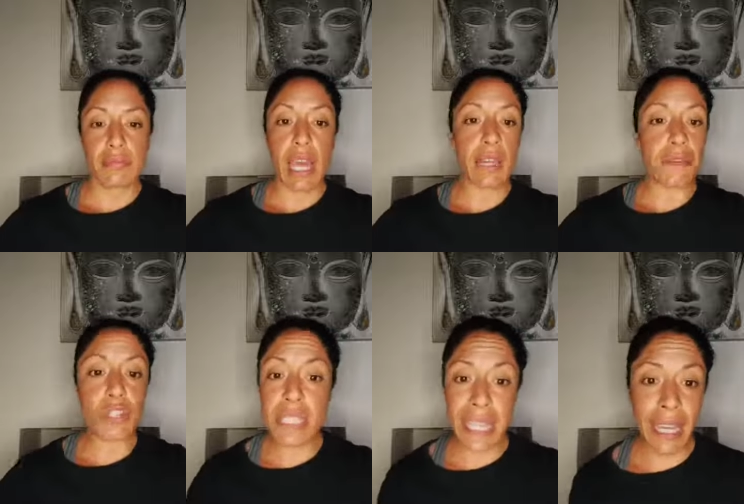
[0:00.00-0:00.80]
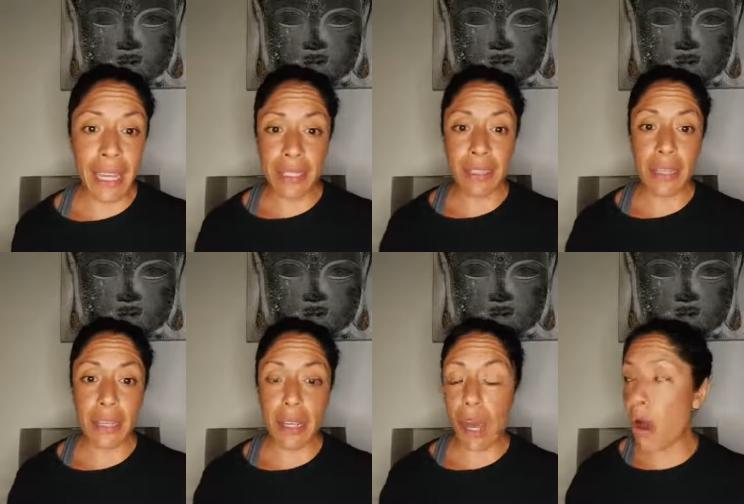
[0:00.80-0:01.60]
And I've just eaten
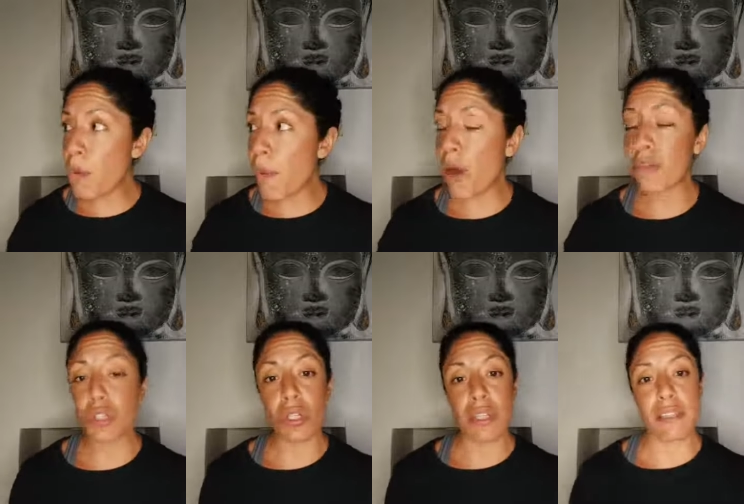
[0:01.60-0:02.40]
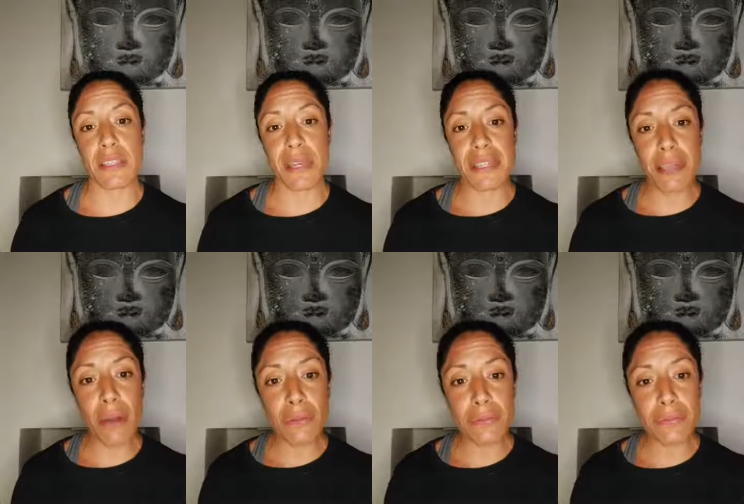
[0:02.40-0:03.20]
a whole bar of chocolate to
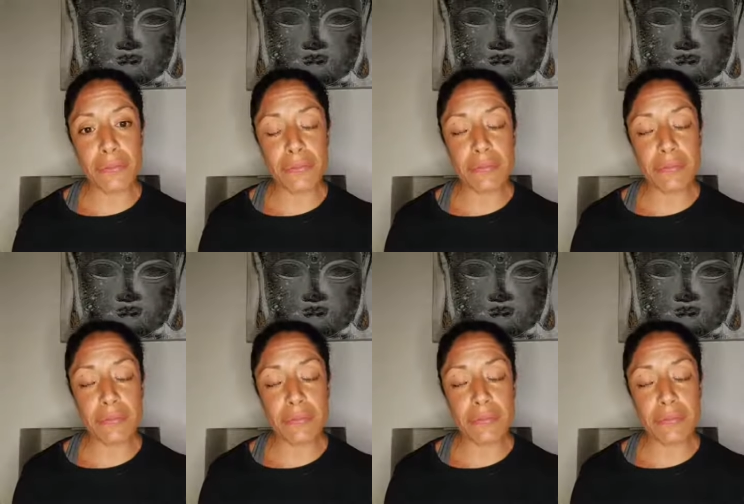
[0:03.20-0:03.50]
myself.